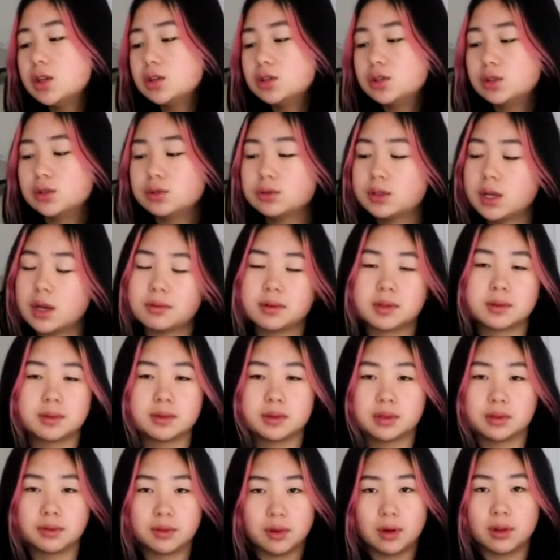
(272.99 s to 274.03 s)
2
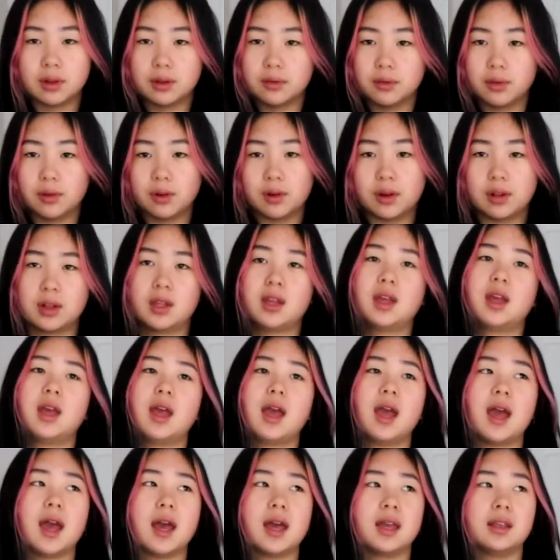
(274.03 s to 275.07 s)
tablespoons of olive oil,
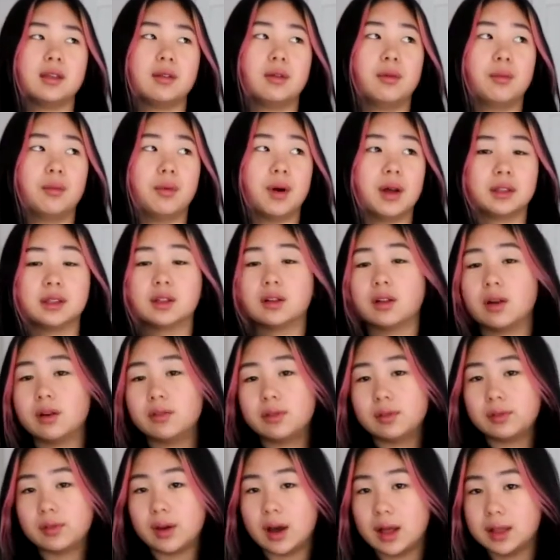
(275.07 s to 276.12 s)
and 1 clove
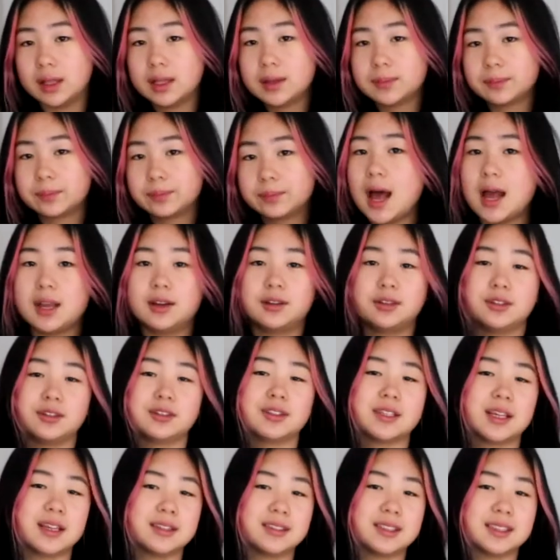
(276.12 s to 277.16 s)
of garlic. I don't
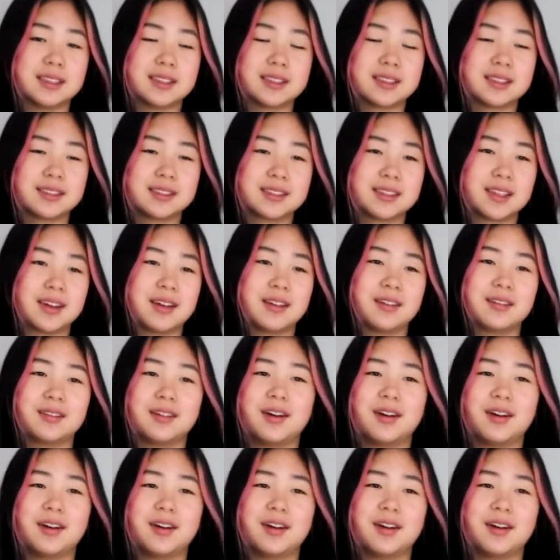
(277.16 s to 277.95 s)
use ounces, so